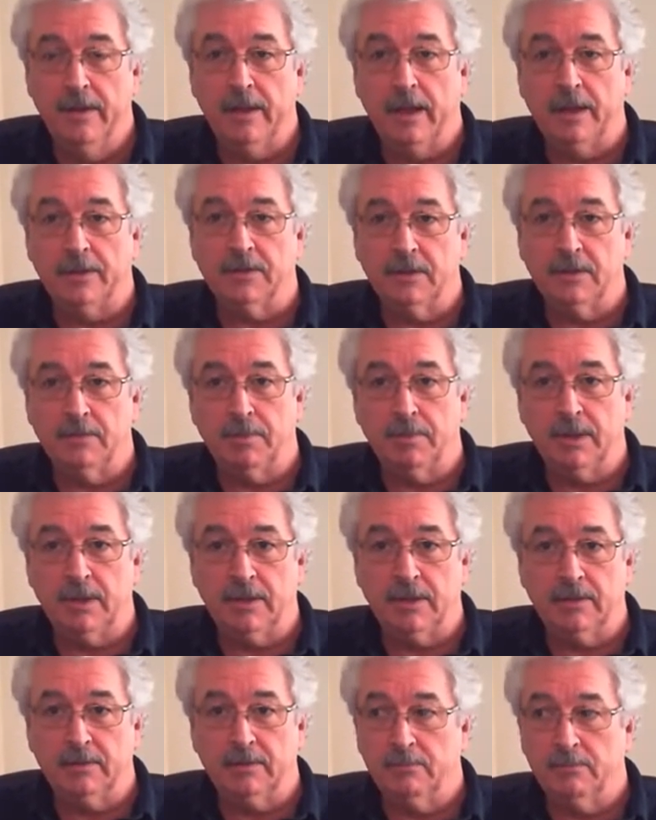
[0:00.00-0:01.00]
And she
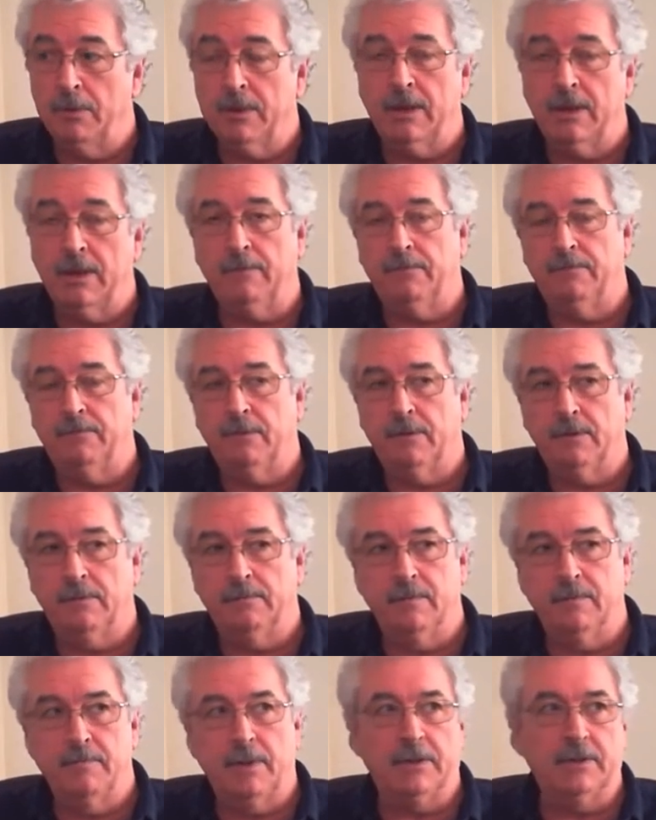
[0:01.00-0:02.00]
beat, well, we have
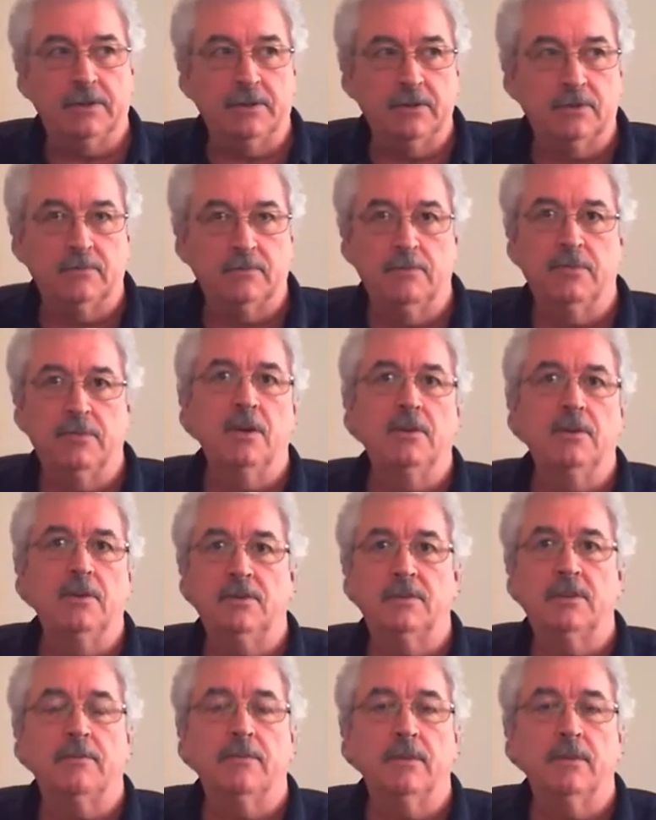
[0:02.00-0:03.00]
competitors from
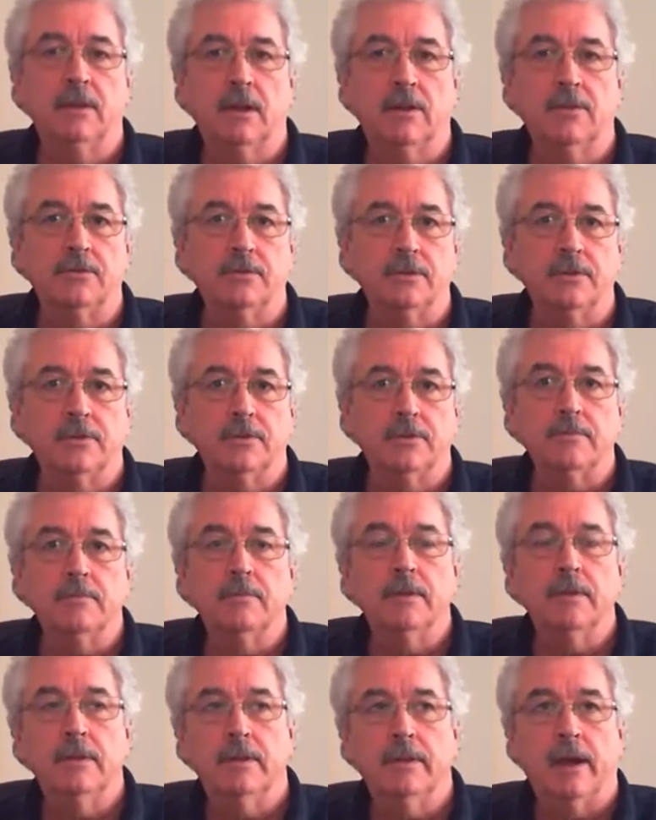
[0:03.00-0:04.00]
37 countries
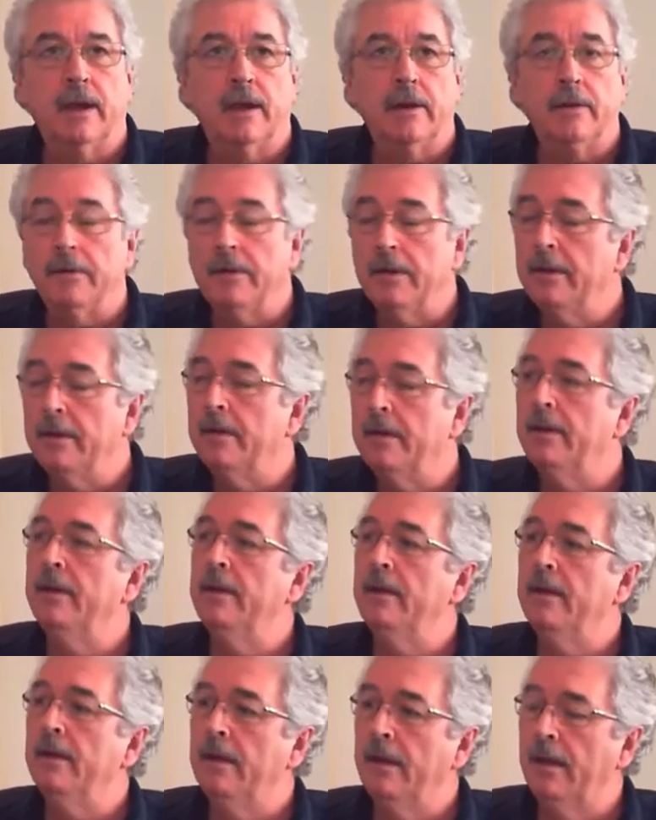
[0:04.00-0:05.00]
now.
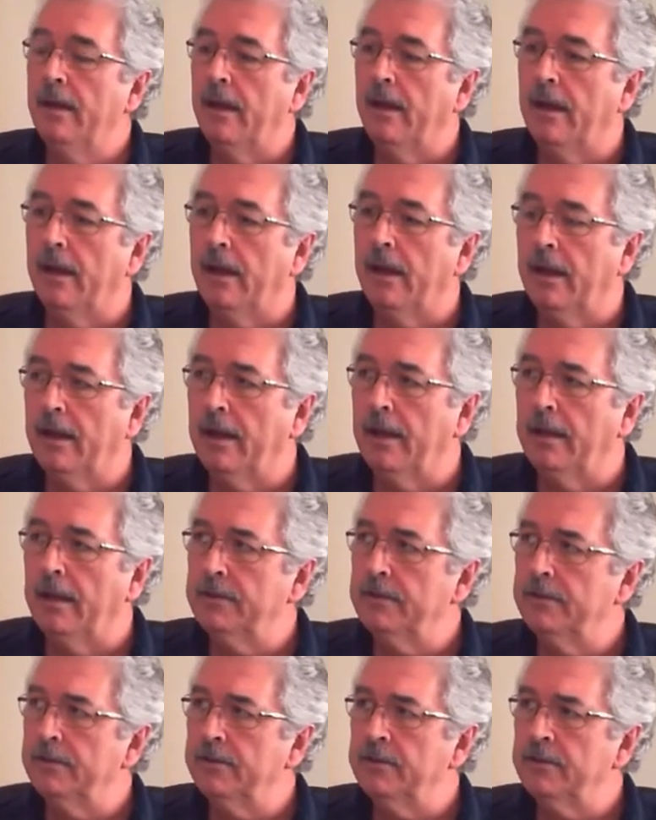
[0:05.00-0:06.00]

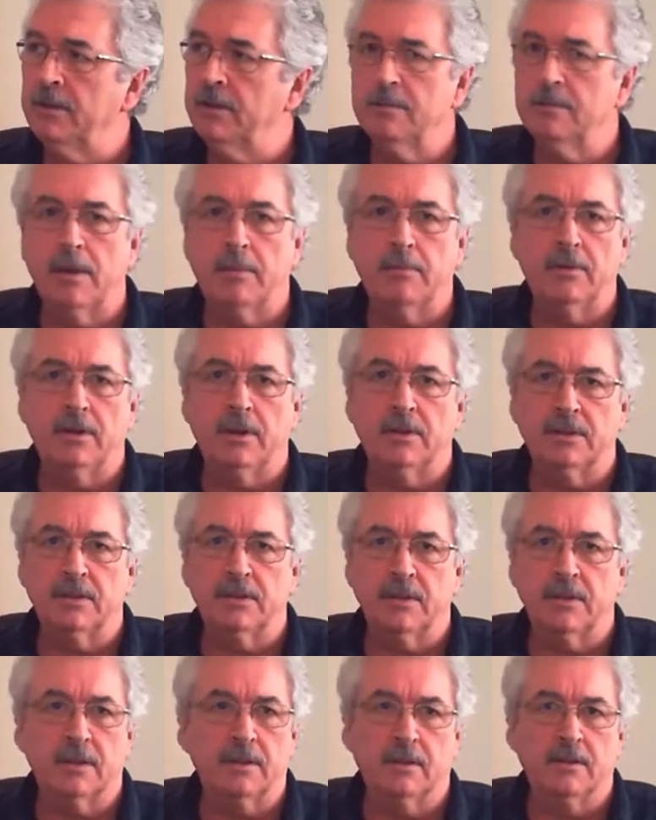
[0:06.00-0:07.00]
And she can memorize
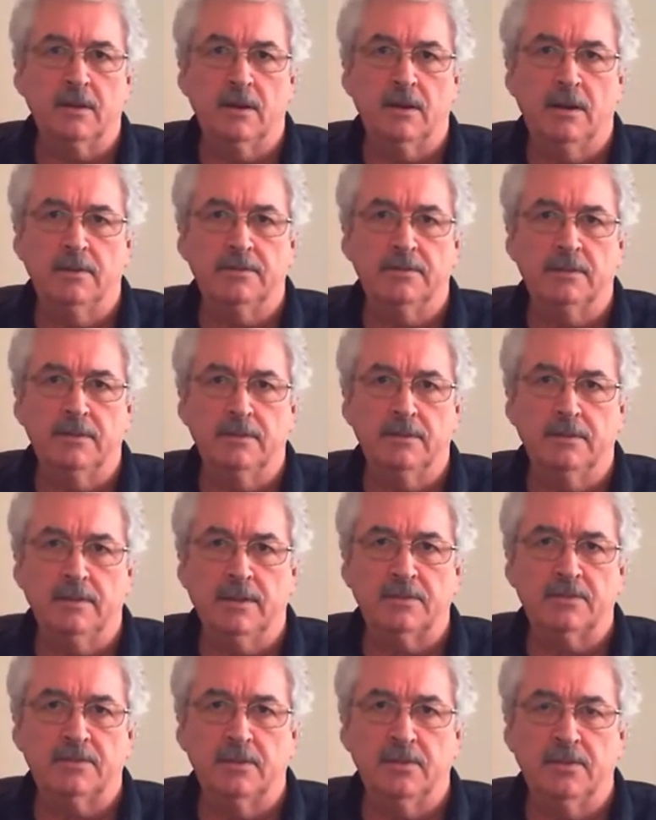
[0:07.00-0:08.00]
a deck of cards in
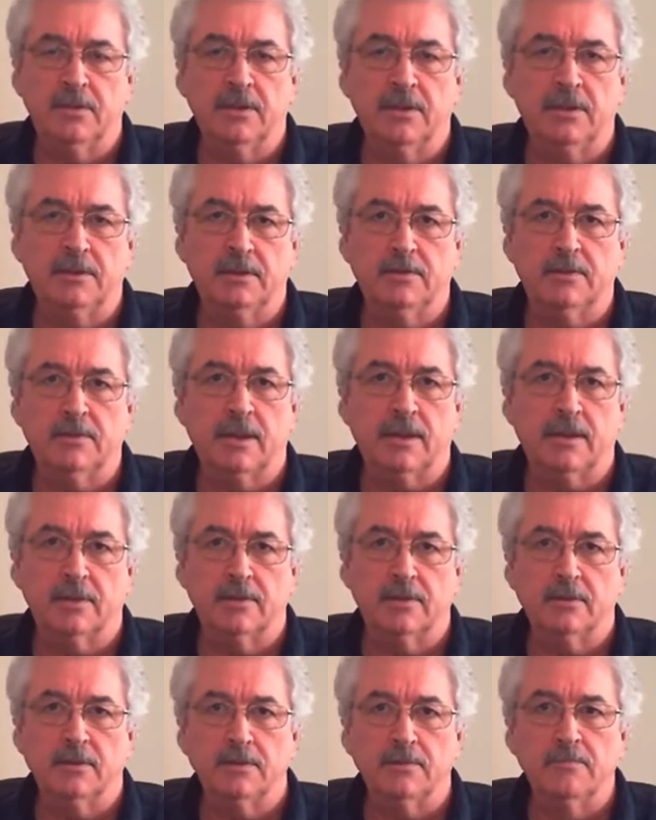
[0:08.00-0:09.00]
less than 30
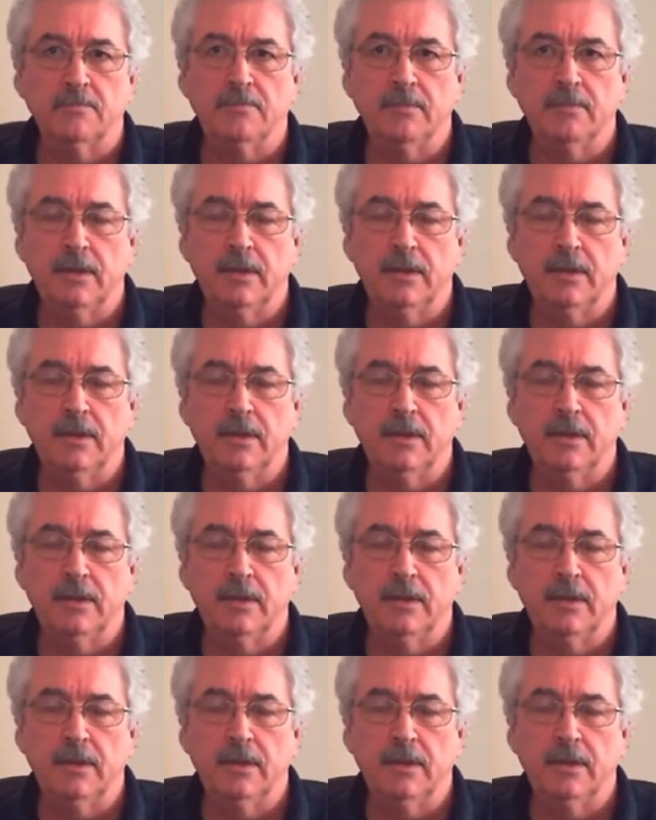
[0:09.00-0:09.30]
seconds.